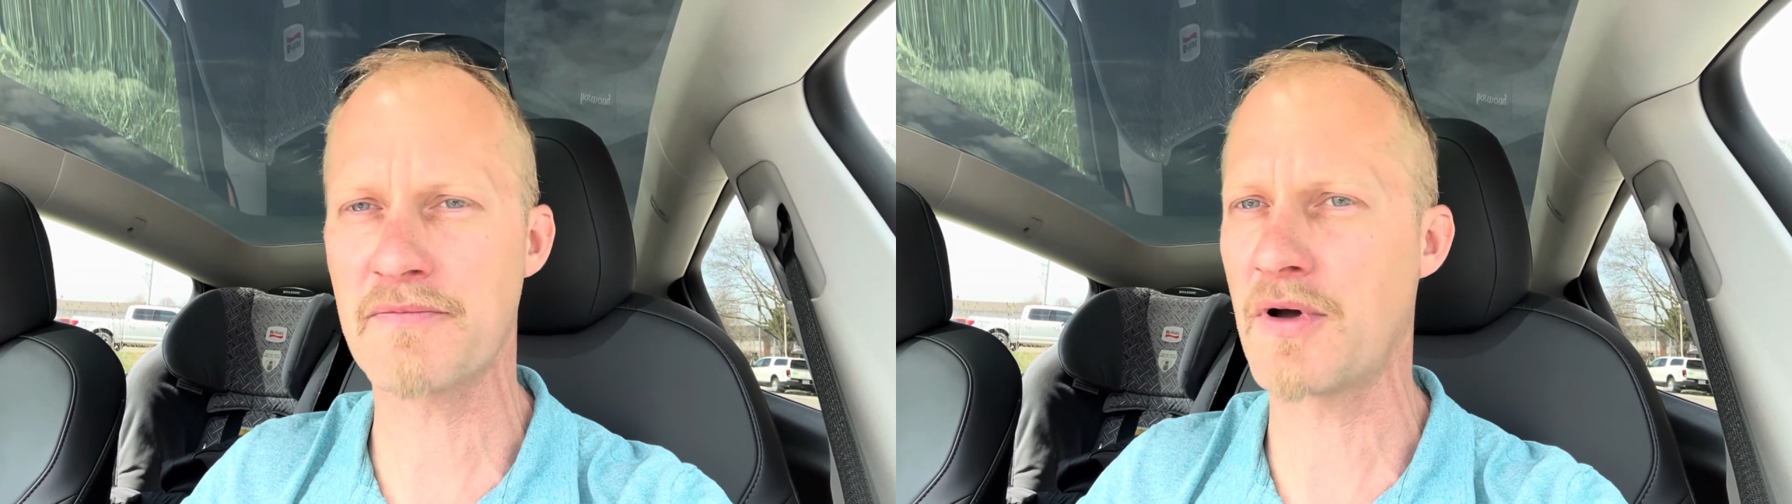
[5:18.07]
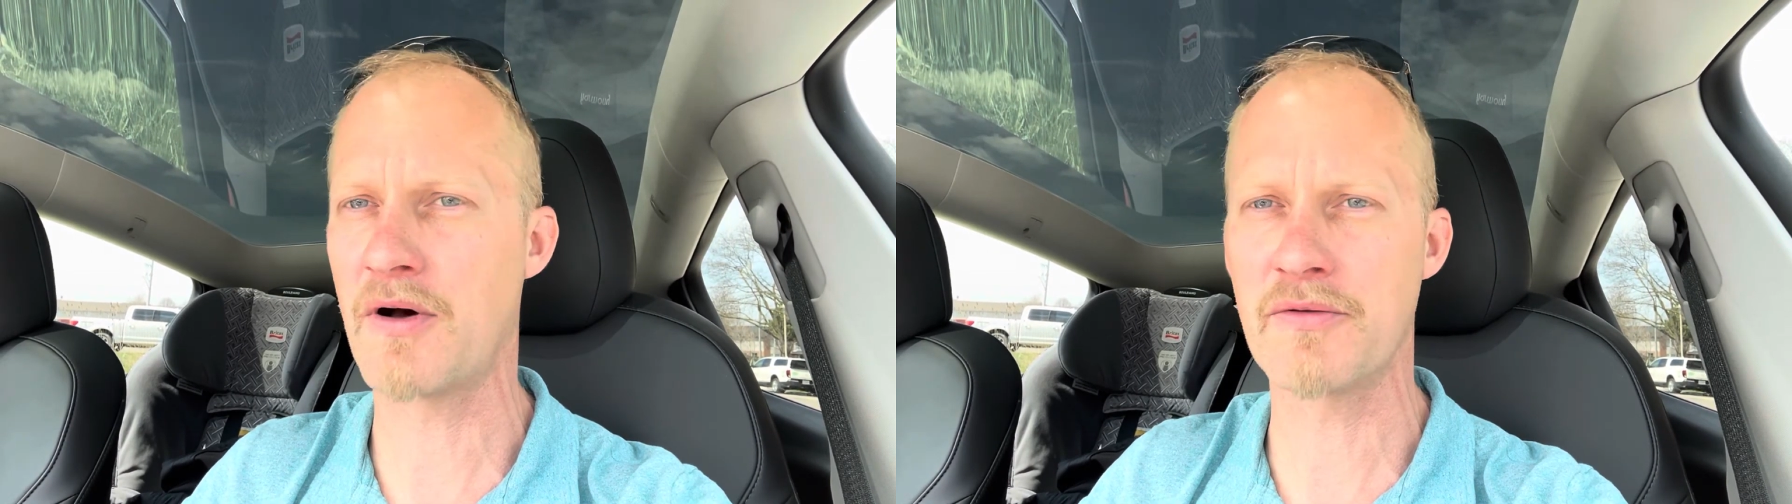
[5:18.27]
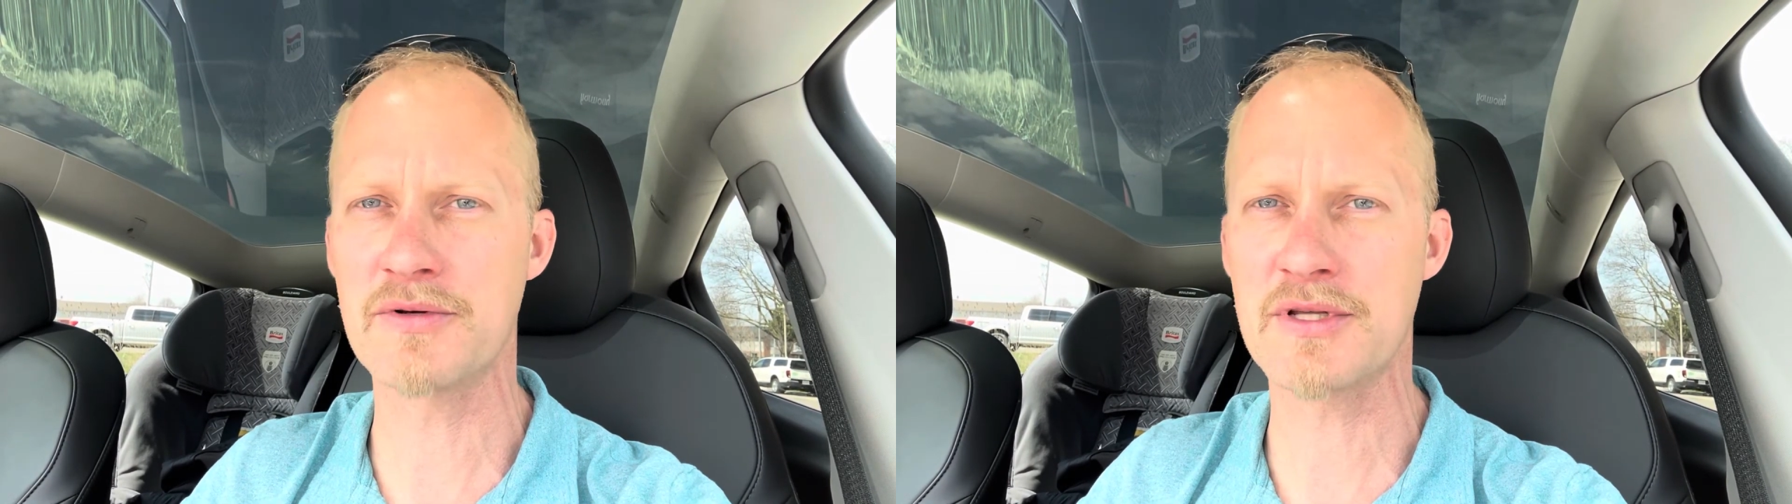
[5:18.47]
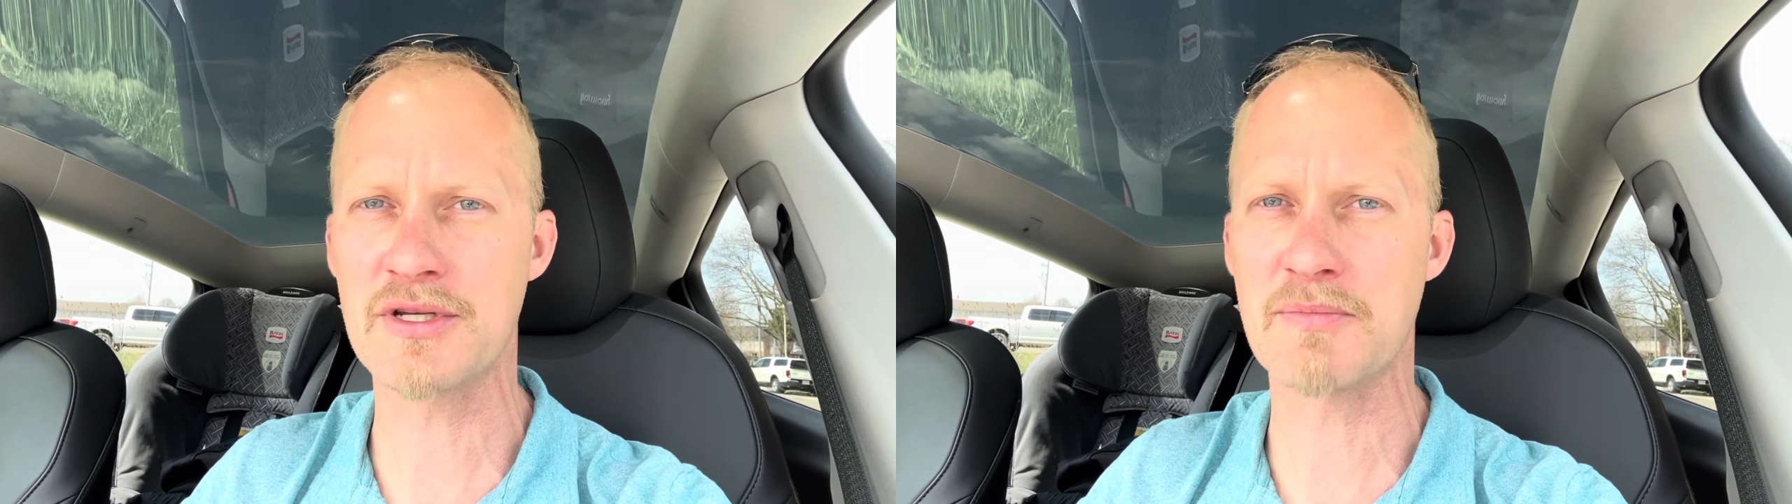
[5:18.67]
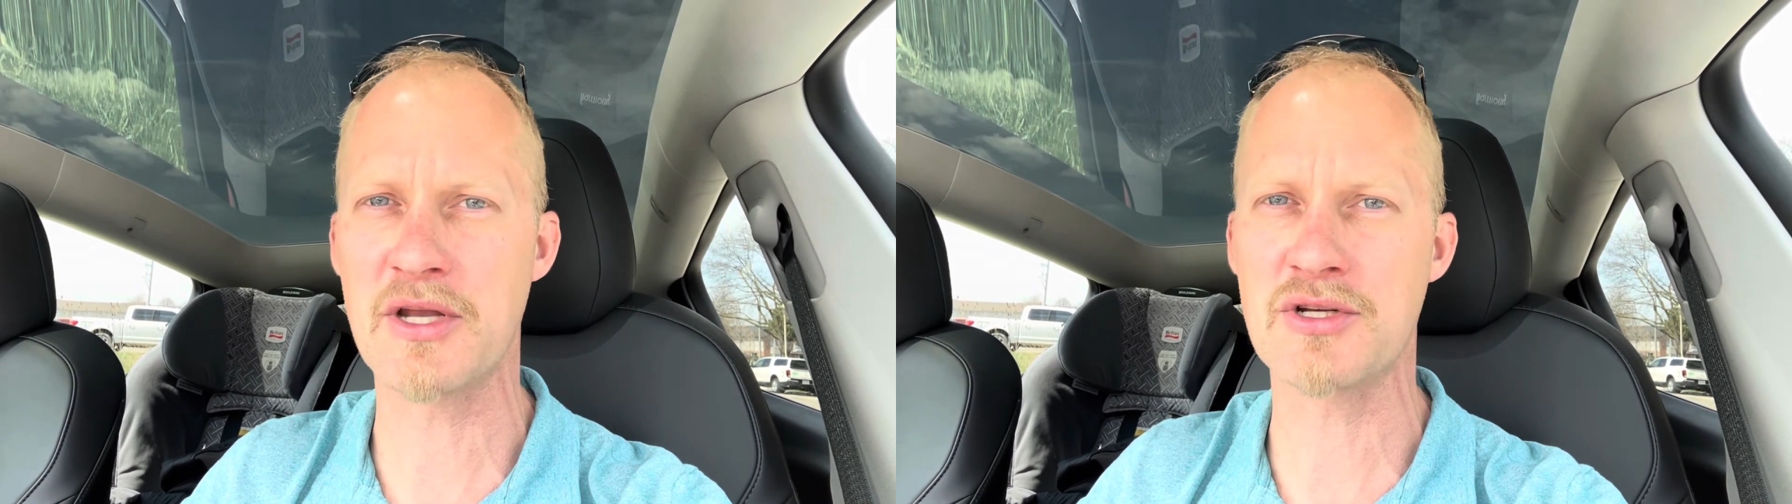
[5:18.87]
all those
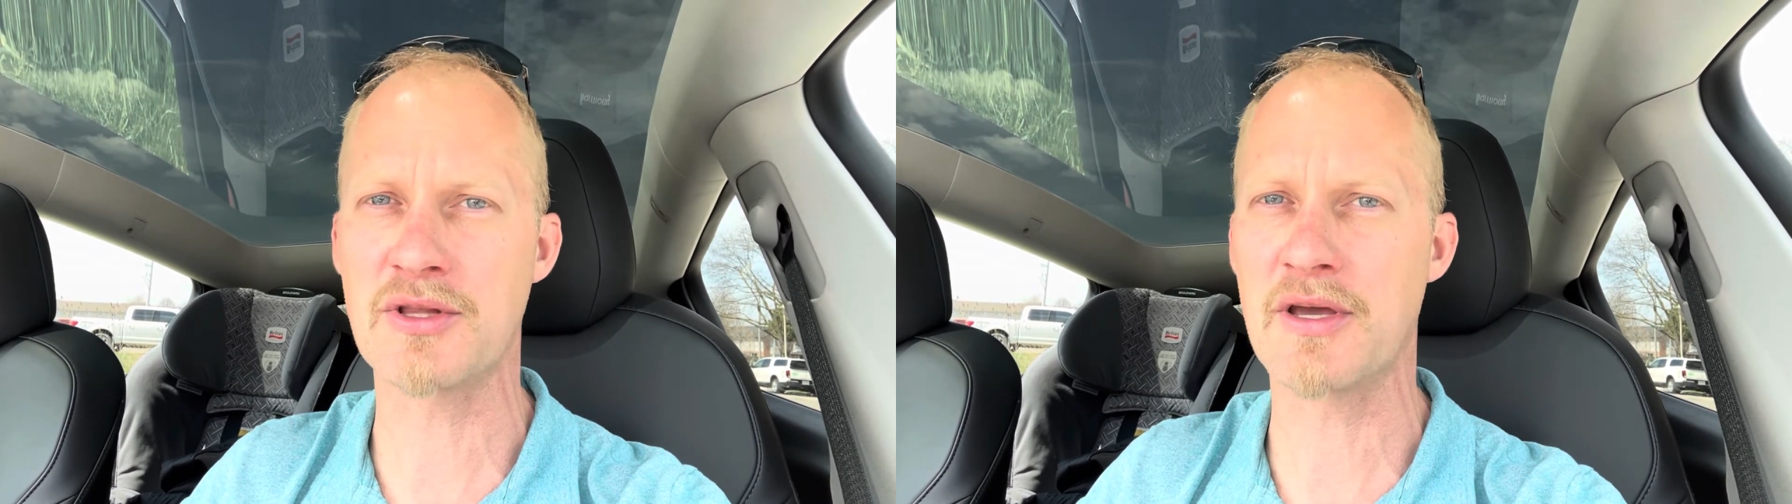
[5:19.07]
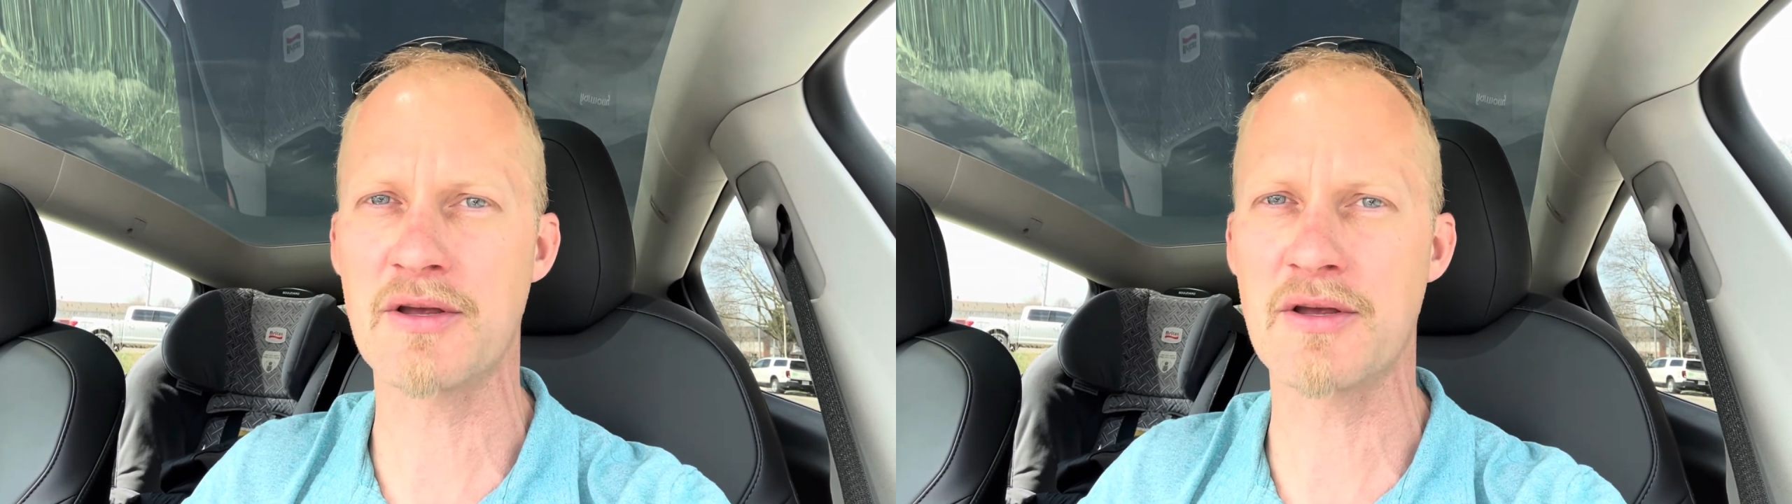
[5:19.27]
things mentioned, like